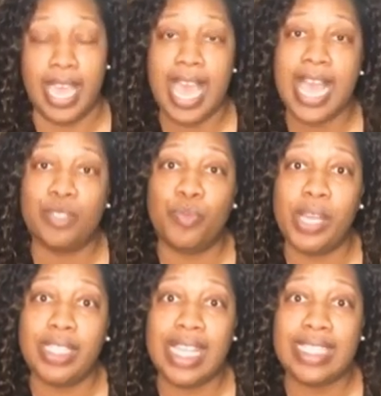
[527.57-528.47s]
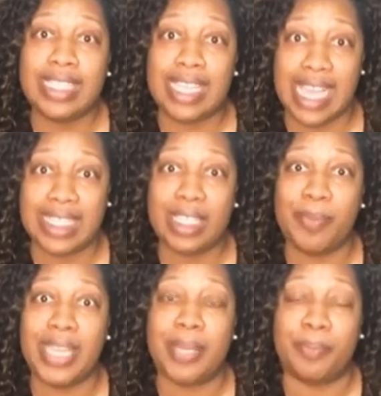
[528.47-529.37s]
as well as an
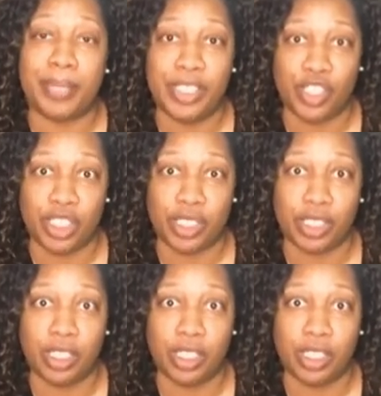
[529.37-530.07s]
estimated budget